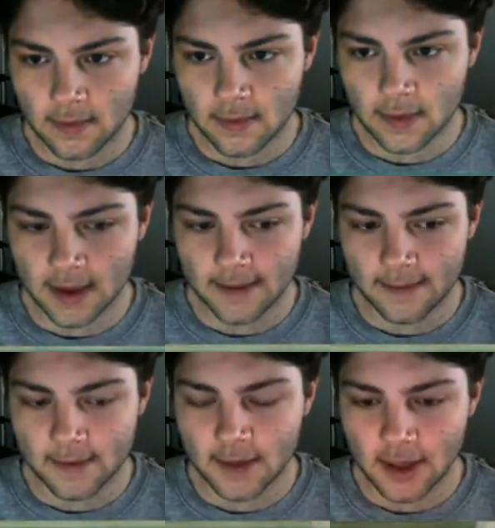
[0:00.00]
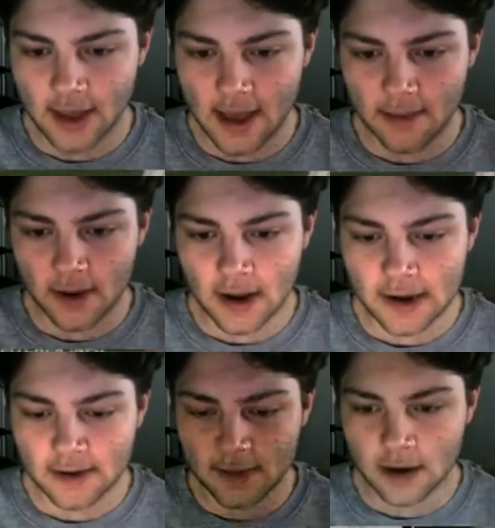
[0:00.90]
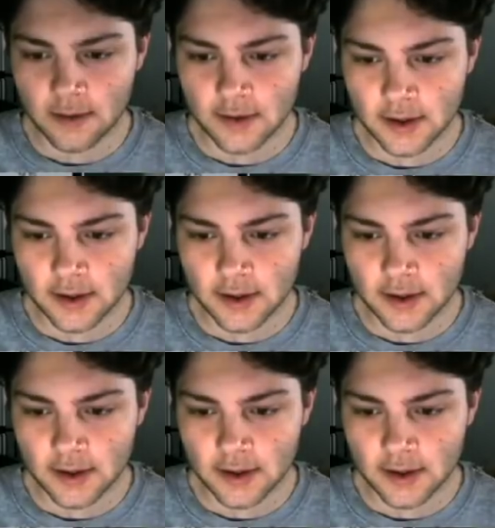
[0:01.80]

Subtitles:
Yeah, if he went Chapman, I know I'm not going to be